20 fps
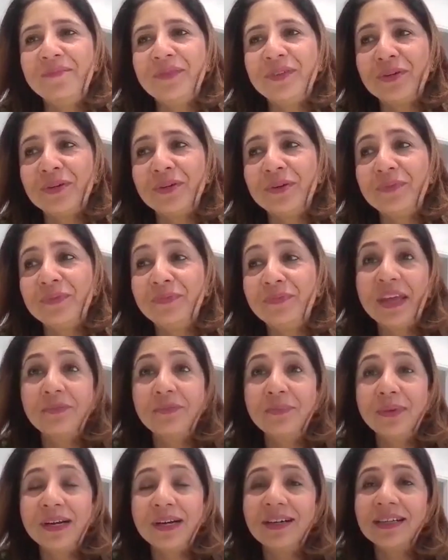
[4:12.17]
So
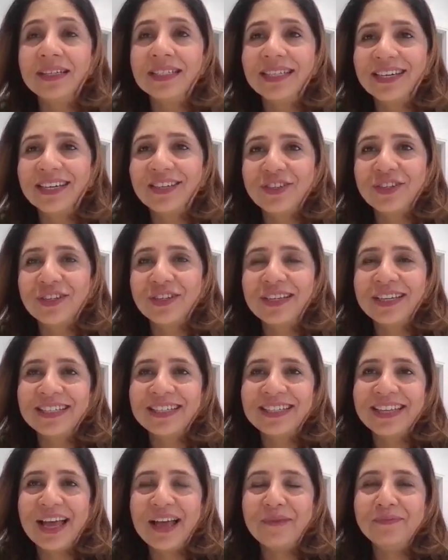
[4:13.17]
gave my architectural
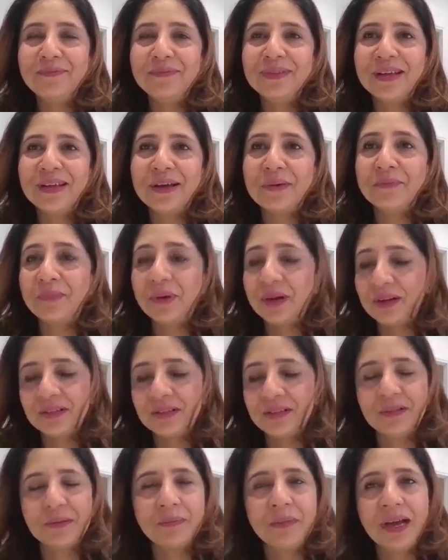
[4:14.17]
exams. I
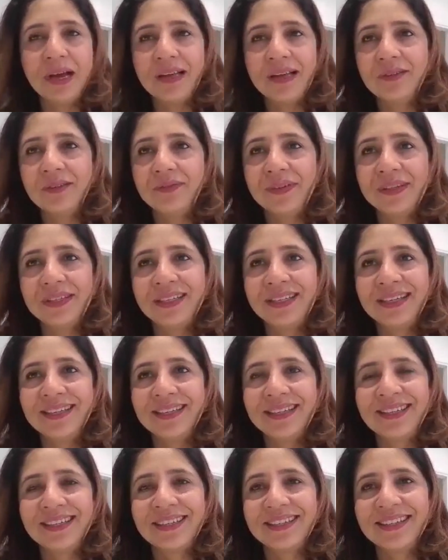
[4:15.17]
passed the maths,
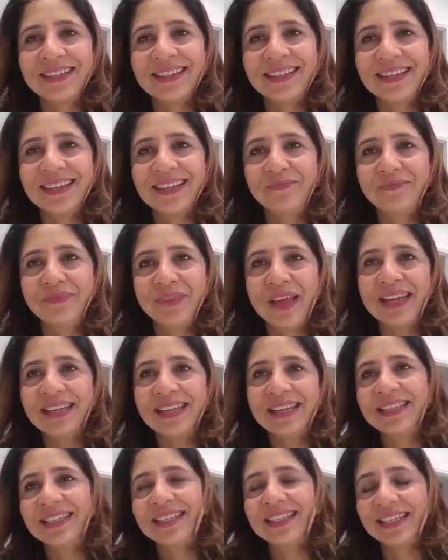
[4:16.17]
physics, and
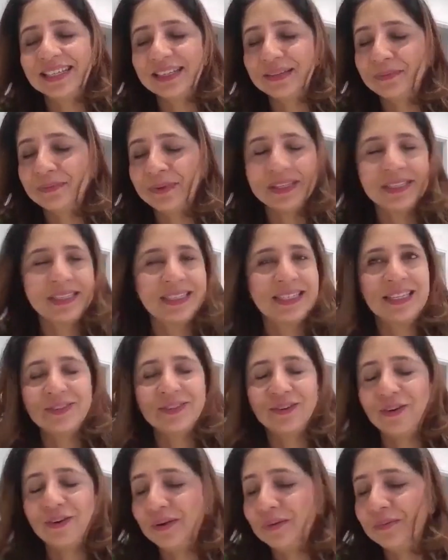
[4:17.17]
analytical
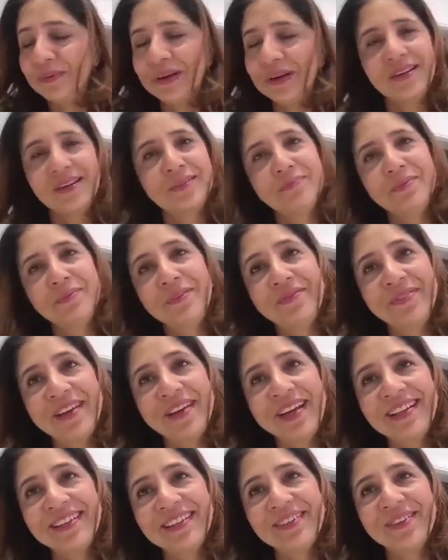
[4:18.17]
abilities. All passed, but
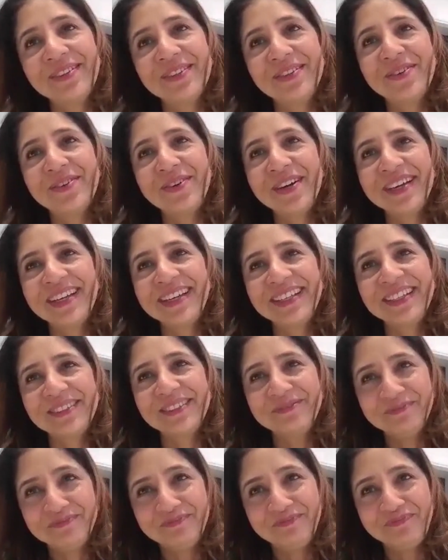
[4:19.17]
failed on the drawing
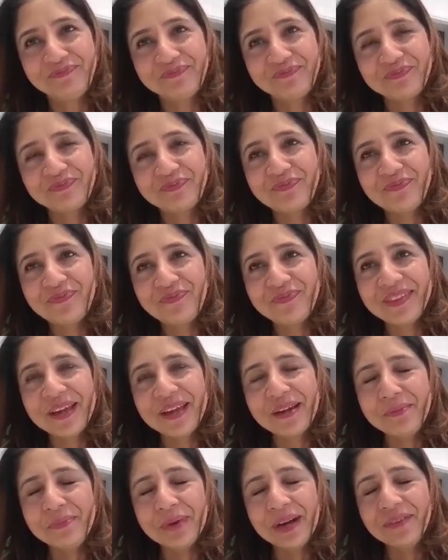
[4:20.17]

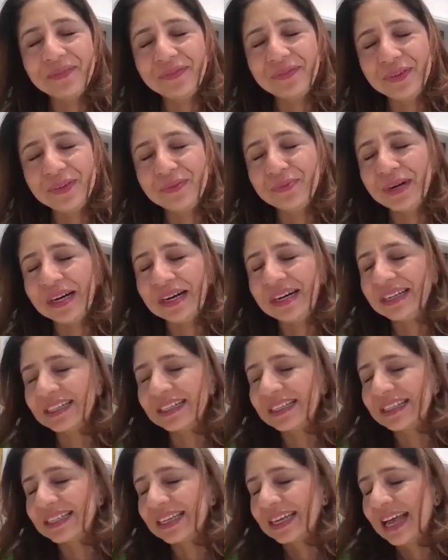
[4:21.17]
by a few
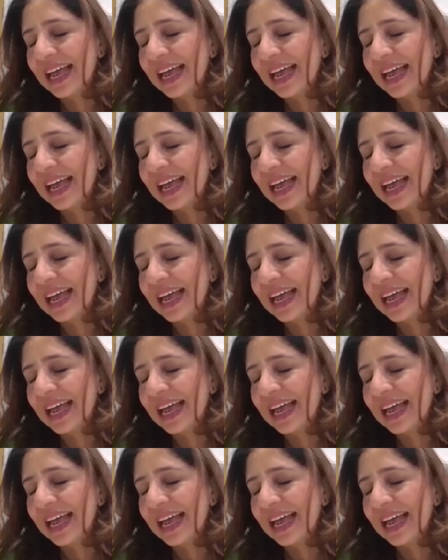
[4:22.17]
marks.